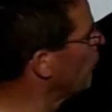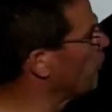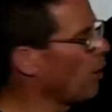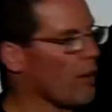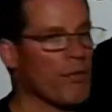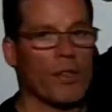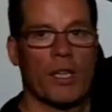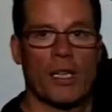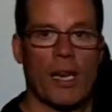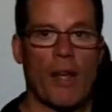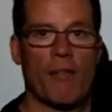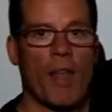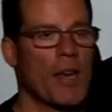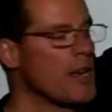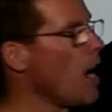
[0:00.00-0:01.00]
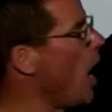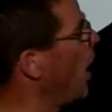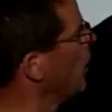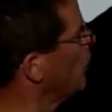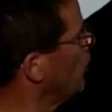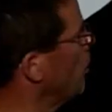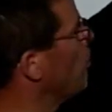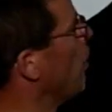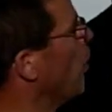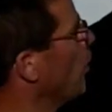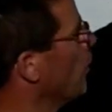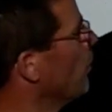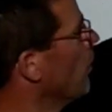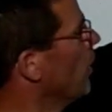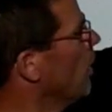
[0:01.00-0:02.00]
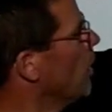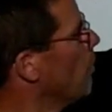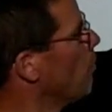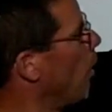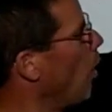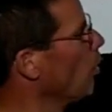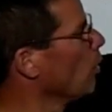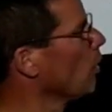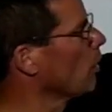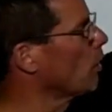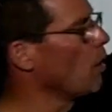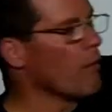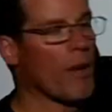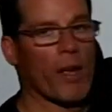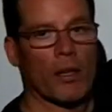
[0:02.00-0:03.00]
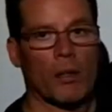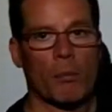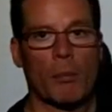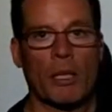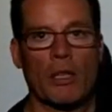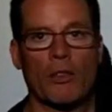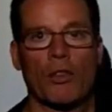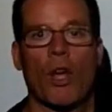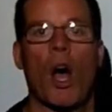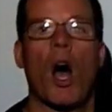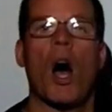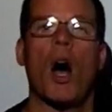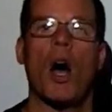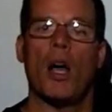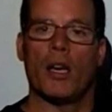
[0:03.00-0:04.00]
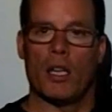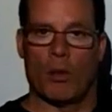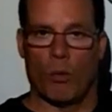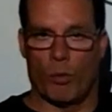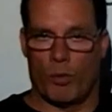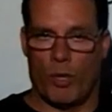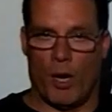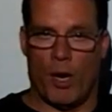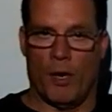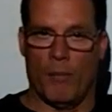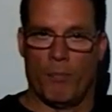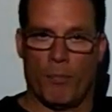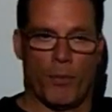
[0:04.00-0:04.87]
I'm sorry, if it didn't have that non-component, polar covalent means unequal sharing.